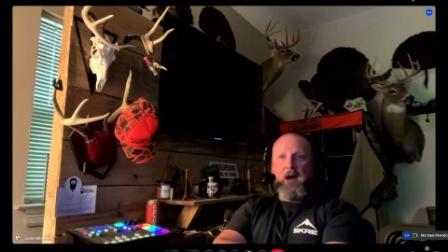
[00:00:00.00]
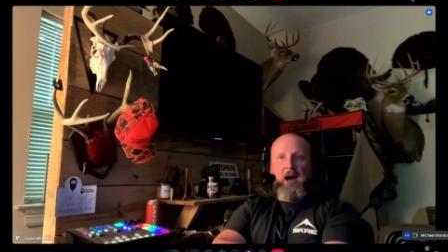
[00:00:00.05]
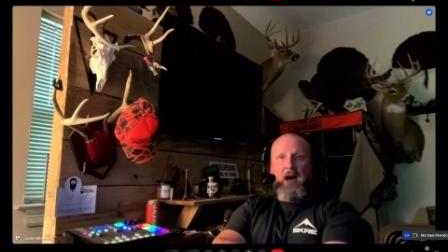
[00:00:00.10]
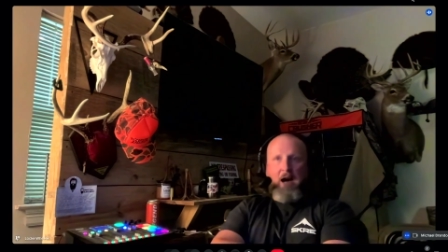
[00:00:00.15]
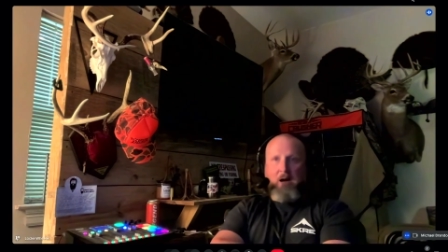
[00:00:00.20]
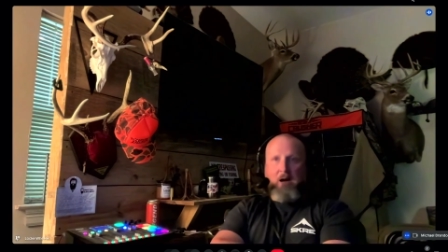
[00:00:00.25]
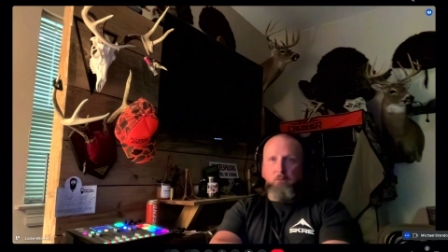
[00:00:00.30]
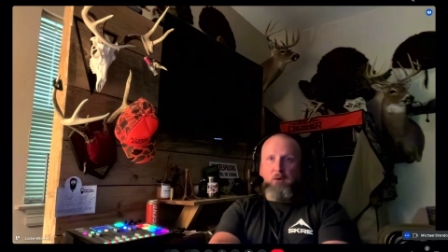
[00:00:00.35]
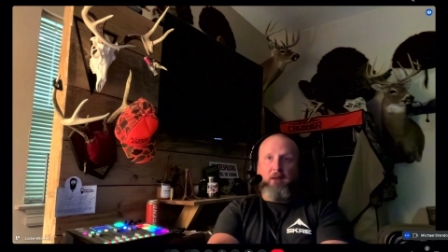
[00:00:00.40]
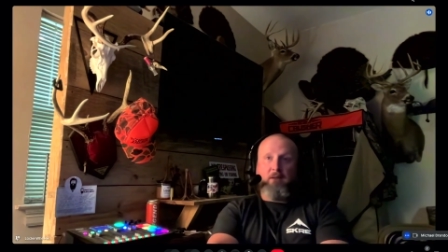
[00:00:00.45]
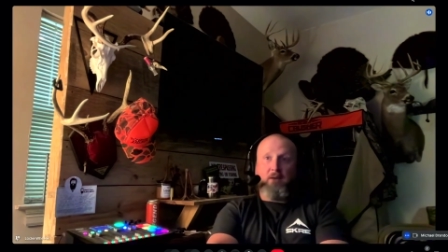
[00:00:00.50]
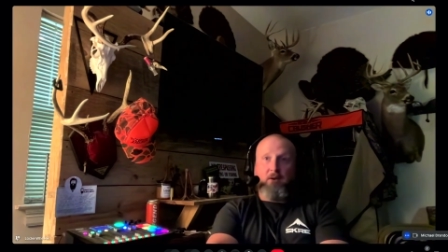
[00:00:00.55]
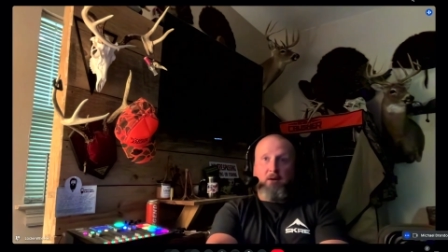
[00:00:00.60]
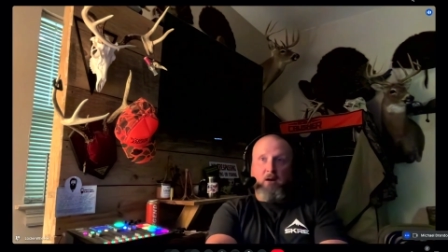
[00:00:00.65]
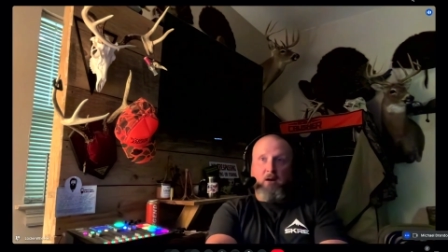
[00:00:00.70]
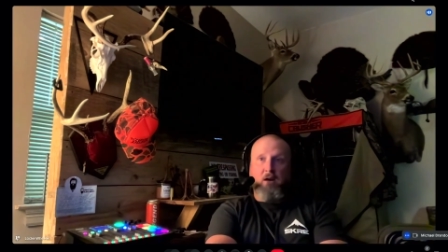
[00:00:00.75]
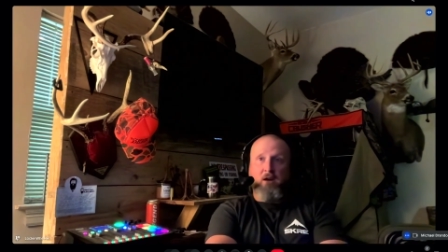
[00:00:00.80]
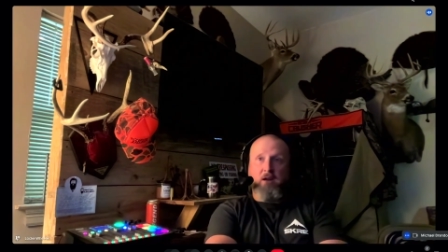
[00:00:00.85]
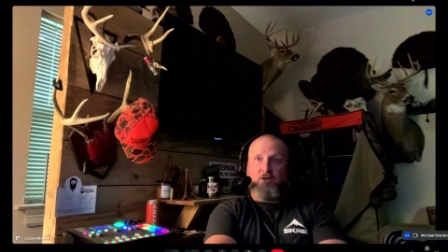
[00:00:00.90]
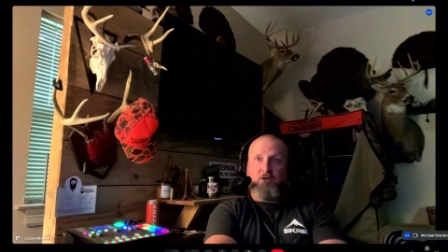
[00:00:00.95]
I'd rather
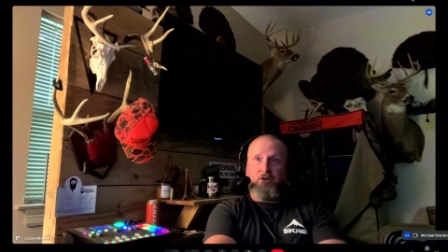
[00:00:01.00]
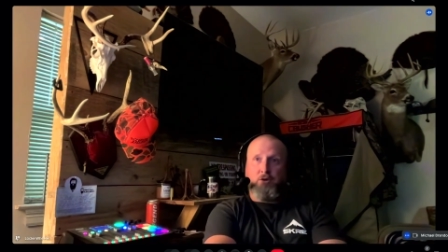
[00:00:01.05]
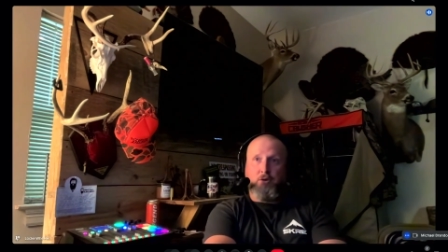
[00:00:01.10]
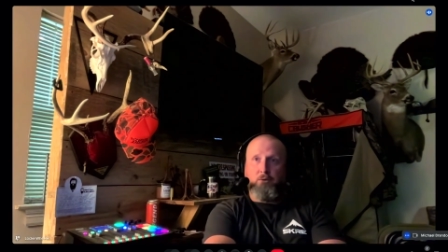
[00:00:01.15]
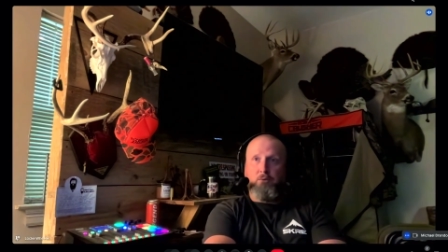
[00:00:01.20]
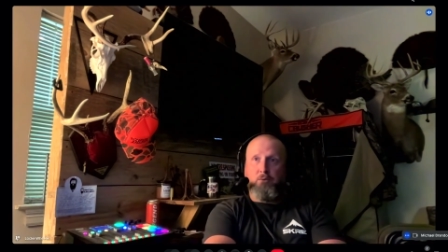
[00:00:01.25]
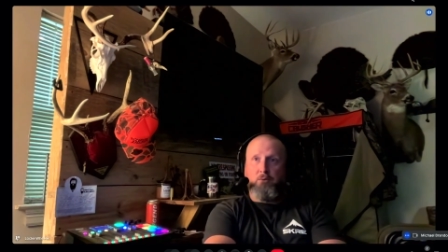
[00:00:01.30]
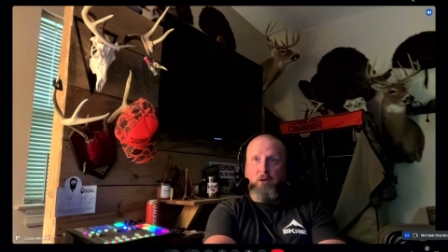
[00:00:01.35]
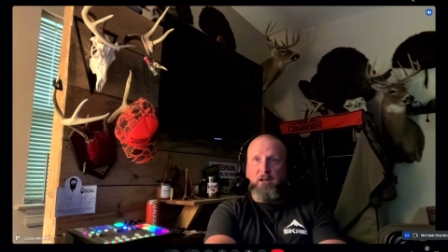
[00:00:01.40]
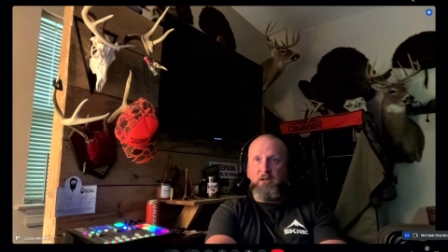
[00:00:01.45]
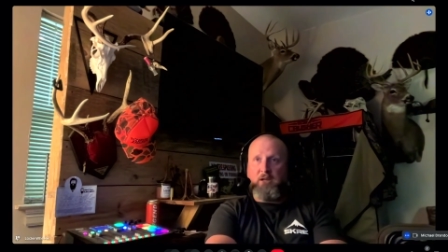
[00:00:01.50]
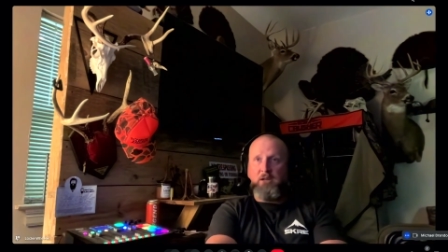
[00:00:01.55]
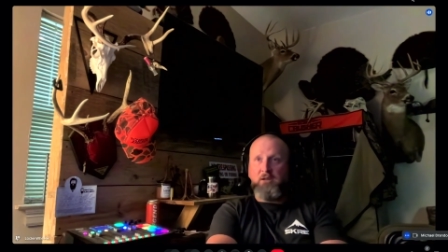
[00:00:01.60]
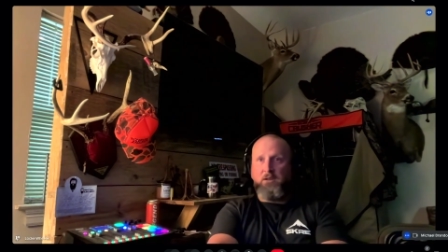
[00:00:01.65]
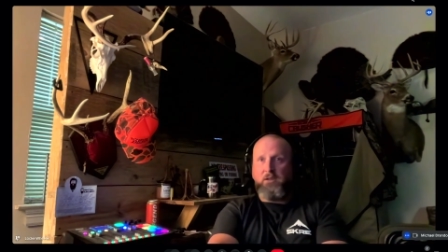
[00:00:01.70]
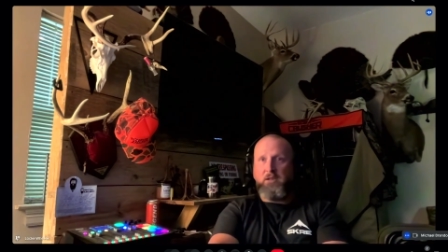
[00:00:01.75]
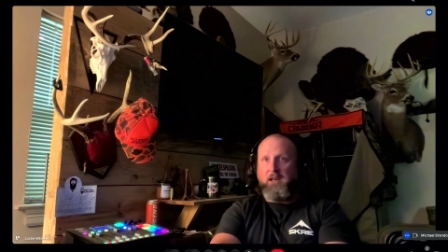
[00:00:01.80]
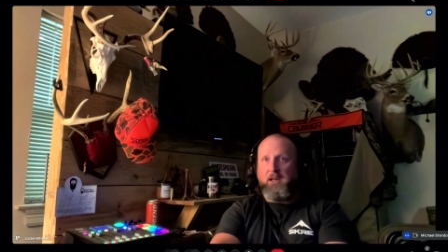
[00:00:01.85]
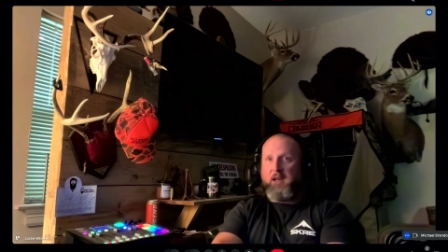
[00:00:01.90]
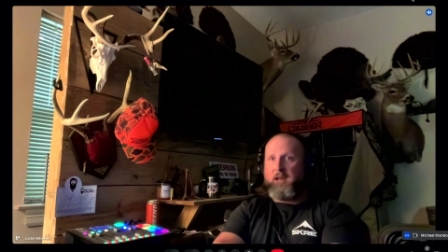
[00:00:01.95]
hunt 2 really
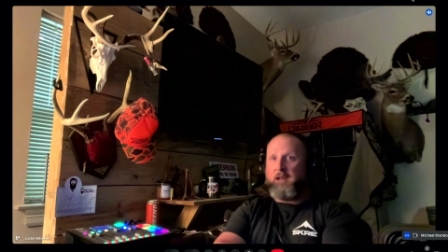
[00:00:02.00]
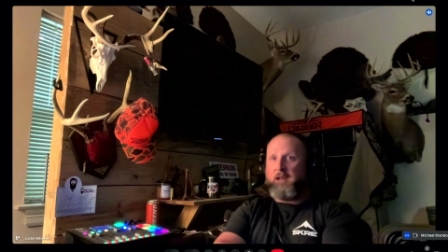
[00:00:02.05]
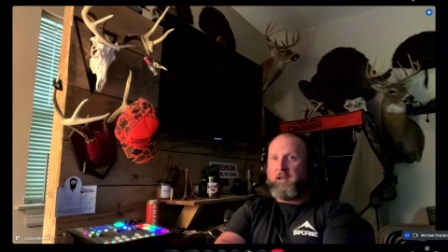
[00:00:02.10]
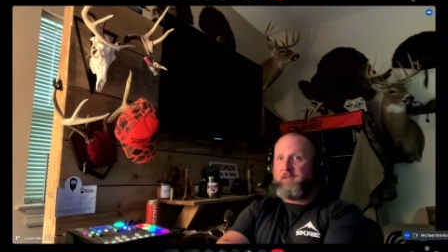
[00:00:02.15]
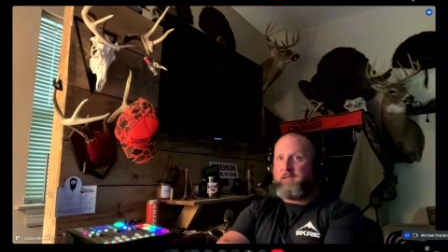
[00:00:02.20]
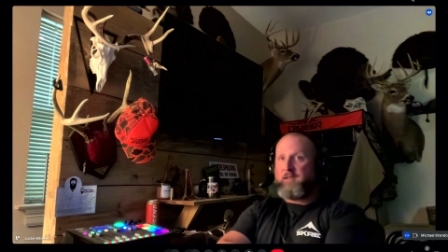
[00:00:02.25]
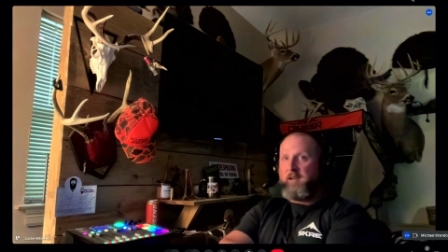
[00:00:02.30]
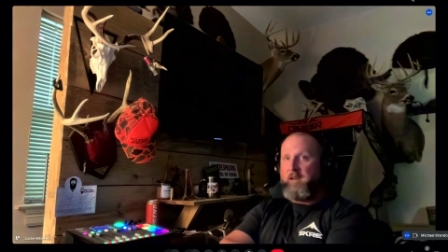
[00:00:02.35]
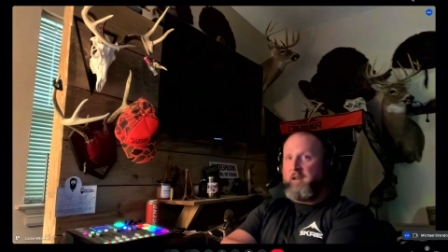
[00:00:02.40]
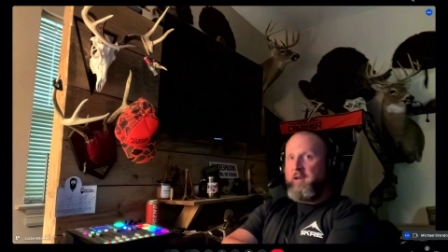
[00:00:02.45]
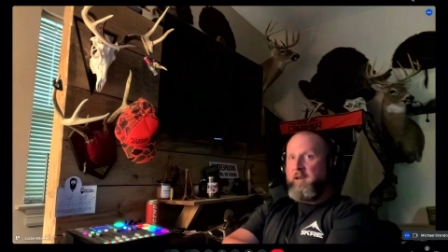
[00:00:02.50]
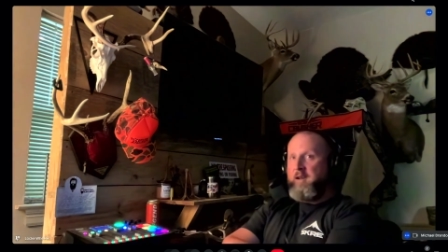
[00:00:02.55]
good days